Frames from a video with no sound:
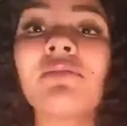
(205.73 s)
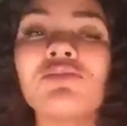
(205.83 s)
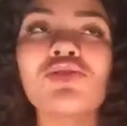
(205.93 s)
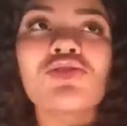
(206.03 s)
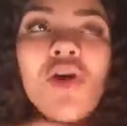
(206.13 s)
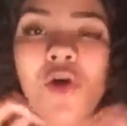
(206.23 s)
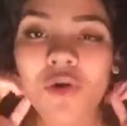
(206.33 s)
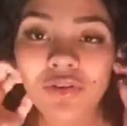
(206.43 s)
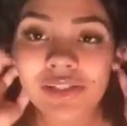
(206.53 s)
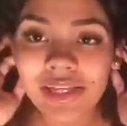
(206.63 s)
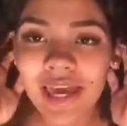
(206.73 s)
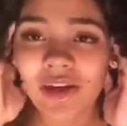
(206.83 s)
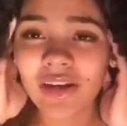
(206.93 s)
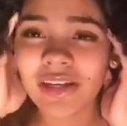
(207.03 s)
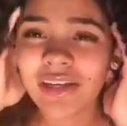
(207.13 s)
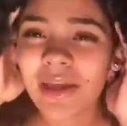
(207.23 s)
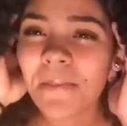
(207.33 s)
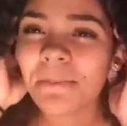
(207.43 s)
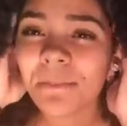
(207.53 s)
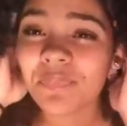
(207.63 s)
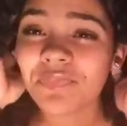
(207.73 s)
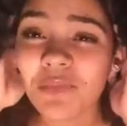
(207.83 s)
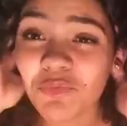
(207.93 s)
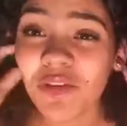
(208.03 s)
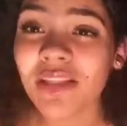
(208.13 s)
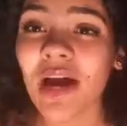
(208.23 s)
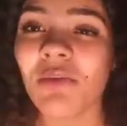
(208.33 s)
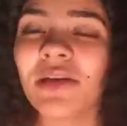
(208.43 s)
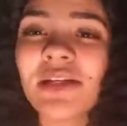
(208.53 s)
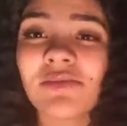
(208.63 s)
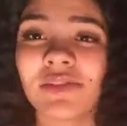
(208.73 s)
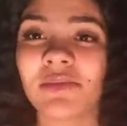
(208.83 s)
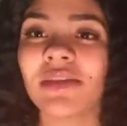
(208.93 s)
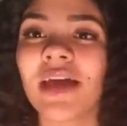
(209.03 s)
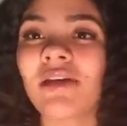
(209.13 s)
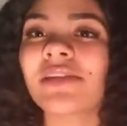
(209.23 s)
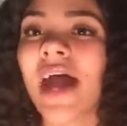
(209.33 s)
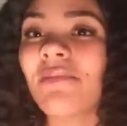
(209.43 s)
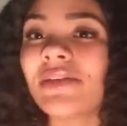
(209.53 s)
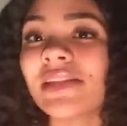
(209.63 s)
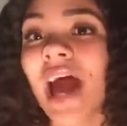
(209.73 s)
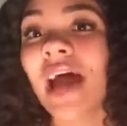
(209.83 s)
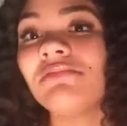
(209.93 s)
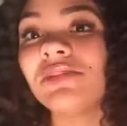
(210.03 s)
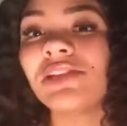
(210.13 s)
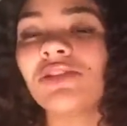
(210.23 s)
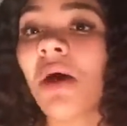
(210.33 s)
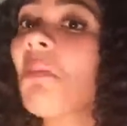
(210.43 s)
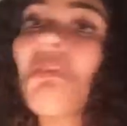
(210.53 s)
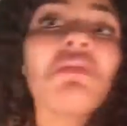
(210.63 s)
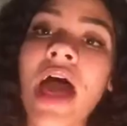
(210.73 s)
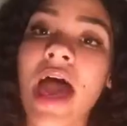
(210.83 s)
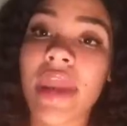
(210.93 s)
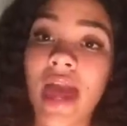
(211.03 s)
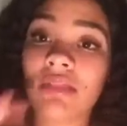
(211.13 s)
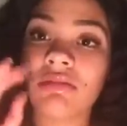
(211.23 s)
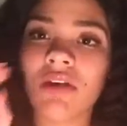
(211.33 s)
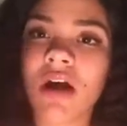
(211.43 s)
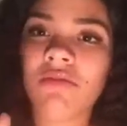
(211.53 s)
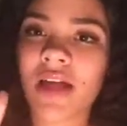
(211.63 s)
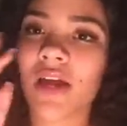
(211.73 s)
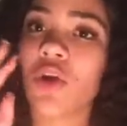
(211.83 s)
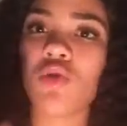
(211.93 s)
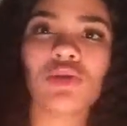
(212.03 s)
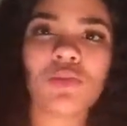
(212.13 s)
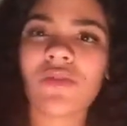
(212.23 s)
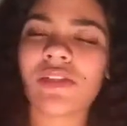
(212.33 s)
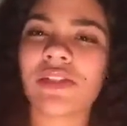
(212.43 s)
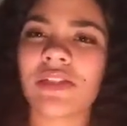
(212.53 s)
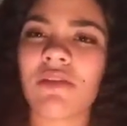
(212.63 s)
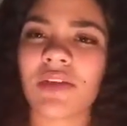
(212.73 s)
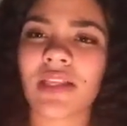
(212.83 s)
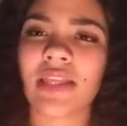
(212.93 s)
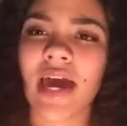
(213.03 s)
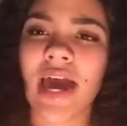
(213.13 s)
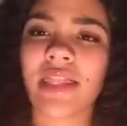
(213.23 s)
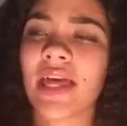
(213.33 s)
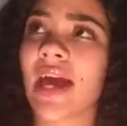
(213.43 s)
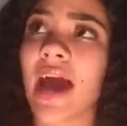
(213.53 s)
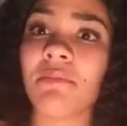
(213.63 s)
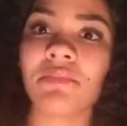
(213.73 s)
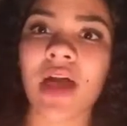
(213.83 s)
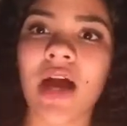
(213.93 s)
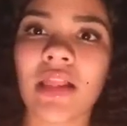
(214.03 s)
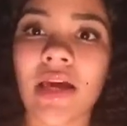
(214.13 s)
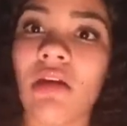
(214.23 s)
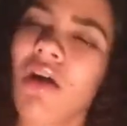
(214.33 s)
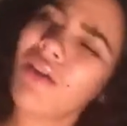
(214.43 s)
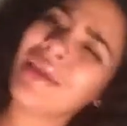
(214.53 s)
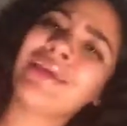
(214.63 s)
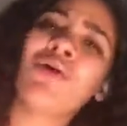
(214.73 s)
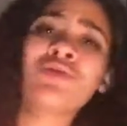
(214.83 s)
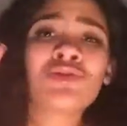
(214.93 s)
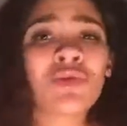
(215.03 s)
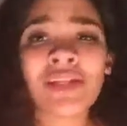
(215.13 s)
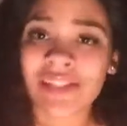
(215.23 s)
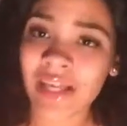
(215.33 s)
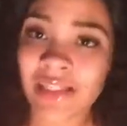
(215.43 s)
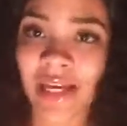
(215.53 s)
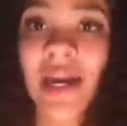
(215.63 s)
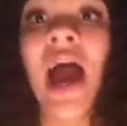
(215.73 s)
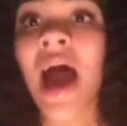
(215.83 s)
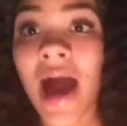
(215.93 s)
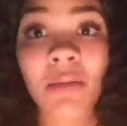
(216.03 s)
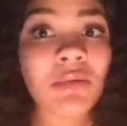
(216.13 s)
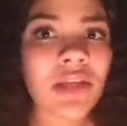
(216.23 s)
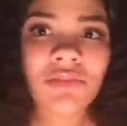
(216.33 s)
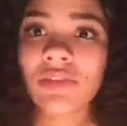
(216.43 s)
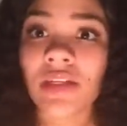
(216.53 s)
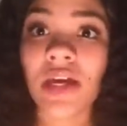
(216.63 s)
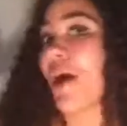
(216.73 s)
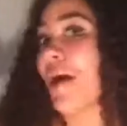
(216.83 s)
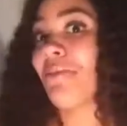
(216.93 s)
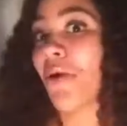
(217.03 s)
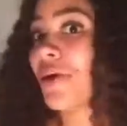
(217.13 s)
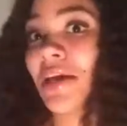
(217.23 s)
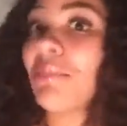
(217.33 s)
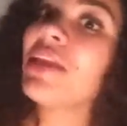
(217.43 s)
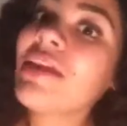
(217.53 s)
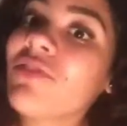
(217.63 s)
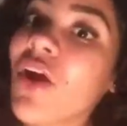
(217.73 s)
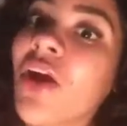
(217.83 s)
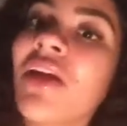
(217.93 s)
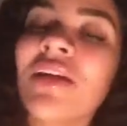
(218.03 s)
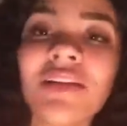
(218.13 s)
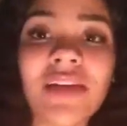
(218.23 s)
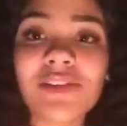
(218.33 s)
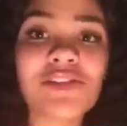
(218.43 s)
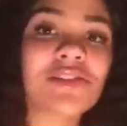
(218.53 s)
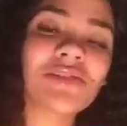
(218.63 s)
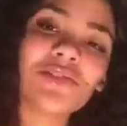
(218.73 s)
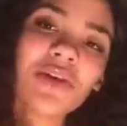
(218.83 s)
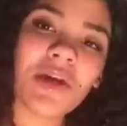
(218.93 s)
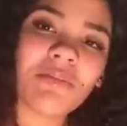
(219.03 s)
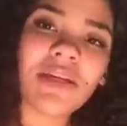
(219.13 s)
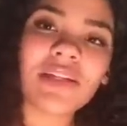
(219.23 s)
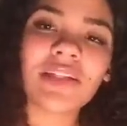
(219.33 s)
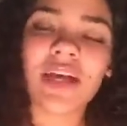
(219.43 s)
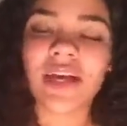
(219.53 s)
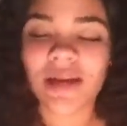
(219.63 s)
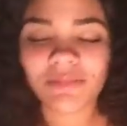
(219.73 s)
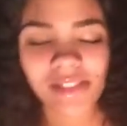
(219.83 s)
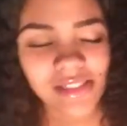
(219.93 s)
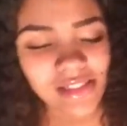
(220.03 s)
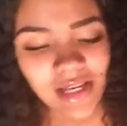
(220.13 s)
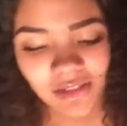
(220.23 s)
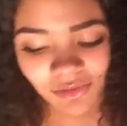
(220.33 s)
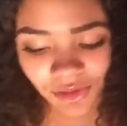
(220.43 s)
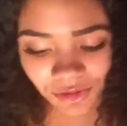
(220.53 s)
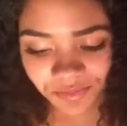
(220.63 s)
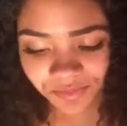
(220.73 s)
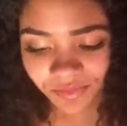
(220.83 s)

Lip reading: I'm so scared, and I'm freaked out because if something else happens, I just don't. And I love ghost movies and stuff like that, and I'm not oh, ghosts don't exist. I believed in I'm already a believer. Just, you know what I mean? I don't know.